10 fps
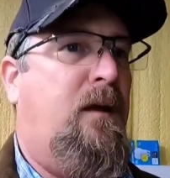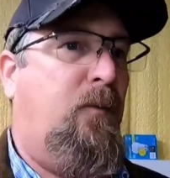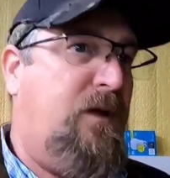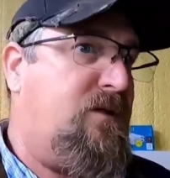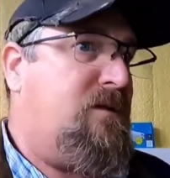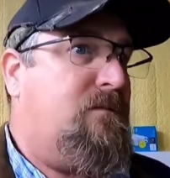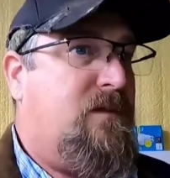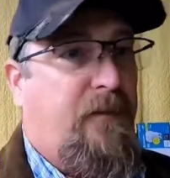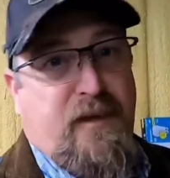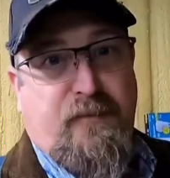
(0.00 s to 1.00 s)
which
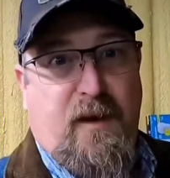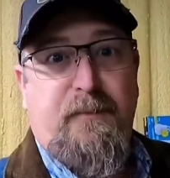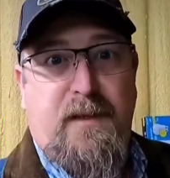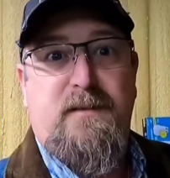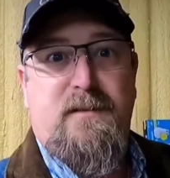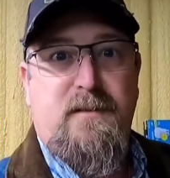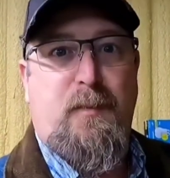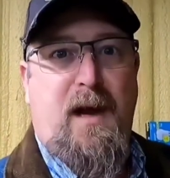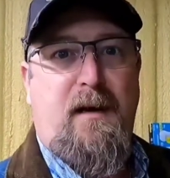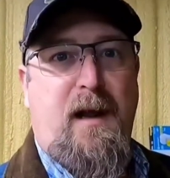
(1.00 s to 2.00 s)
75 minutes is
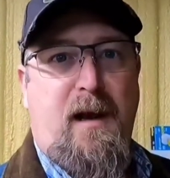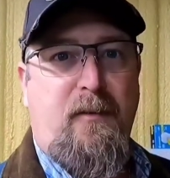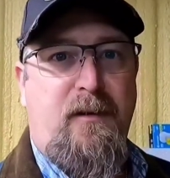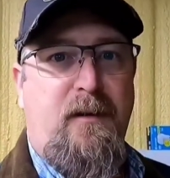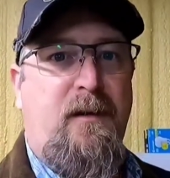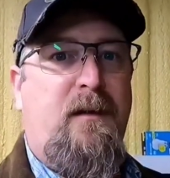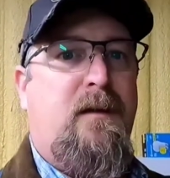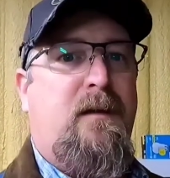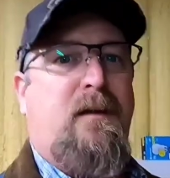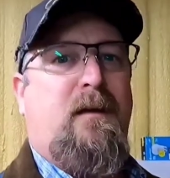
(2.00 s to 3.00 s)
about an hour.
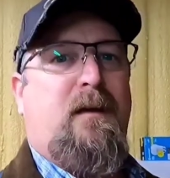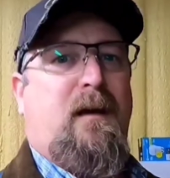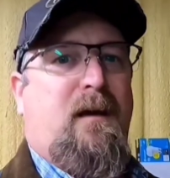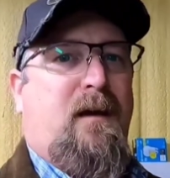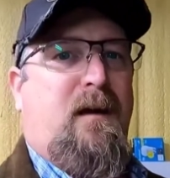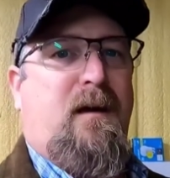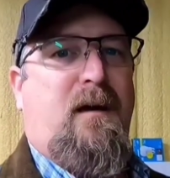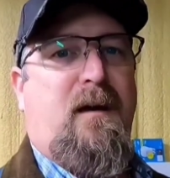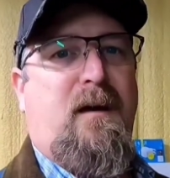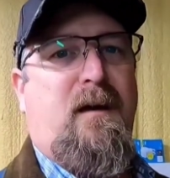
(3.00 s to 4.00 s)
Uh,